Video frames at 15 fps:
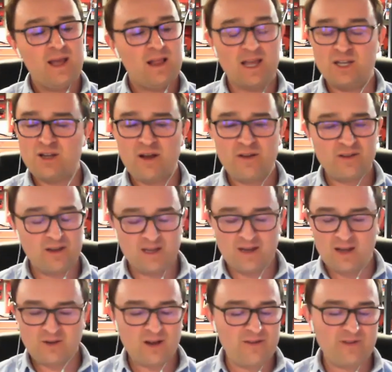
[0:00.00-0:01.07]
Like
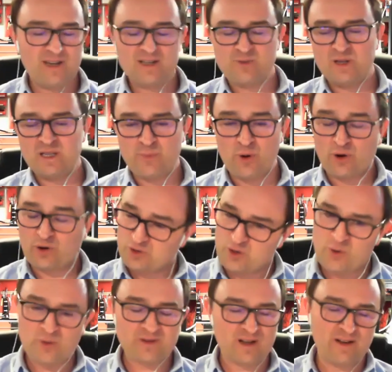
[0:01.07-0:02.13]
you don't even need to read the book.
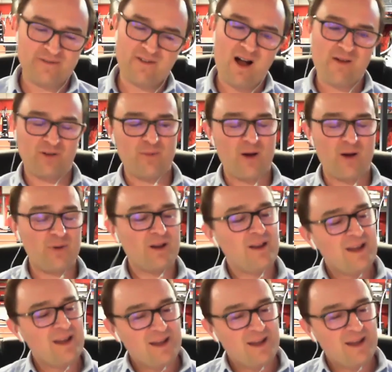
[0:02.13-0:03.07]
It's only 5 at the moment,